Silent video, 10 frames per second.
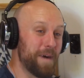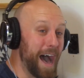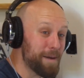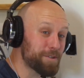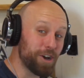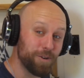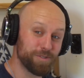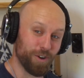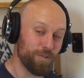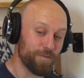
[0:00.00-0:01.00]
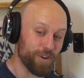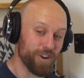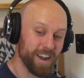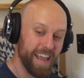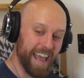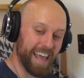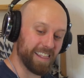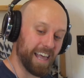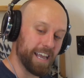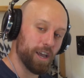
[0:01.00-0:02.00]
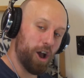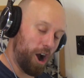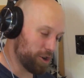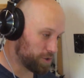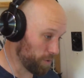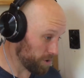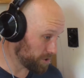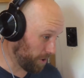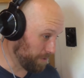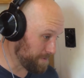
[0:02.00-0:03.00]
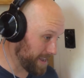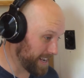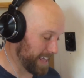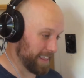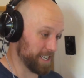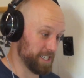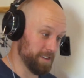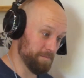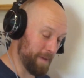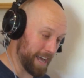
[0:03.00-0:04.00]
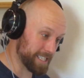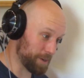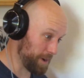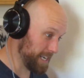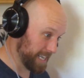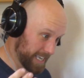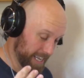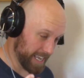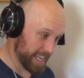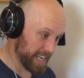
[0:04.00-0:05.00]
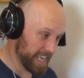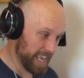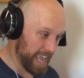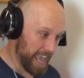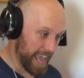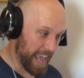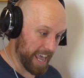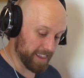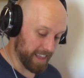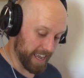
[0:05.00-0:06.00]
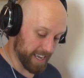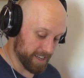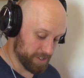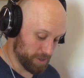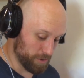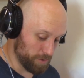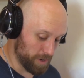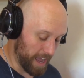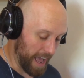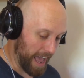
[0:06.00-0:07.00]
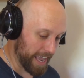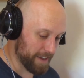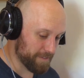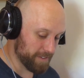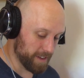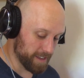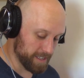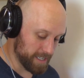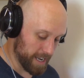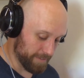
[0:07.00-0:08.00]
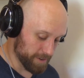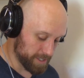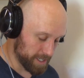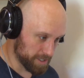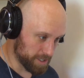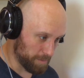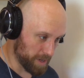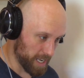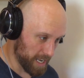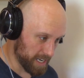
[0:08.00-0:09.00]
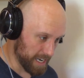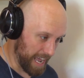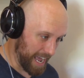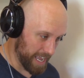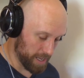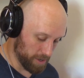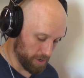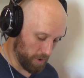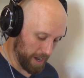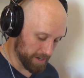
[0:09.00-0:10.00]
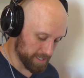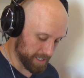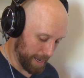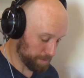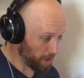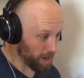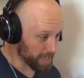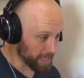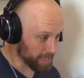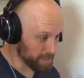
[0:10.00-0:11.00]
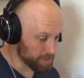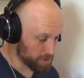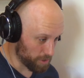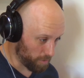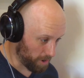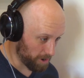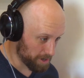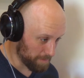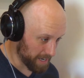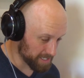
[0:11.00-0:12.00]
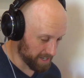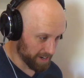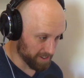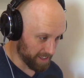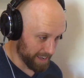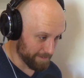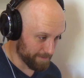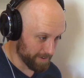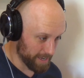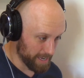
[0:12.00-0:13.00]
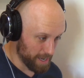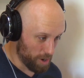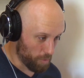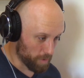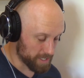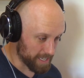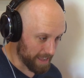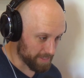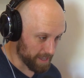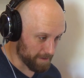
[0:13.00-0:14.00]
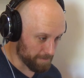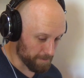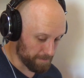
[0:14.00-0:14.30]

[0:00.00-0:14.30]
mom comes over, and like our doors open, and like Matt's like ready to get in, and like, dude, I have never seen someone not know how to stop talking so hard in my entire life. We sat there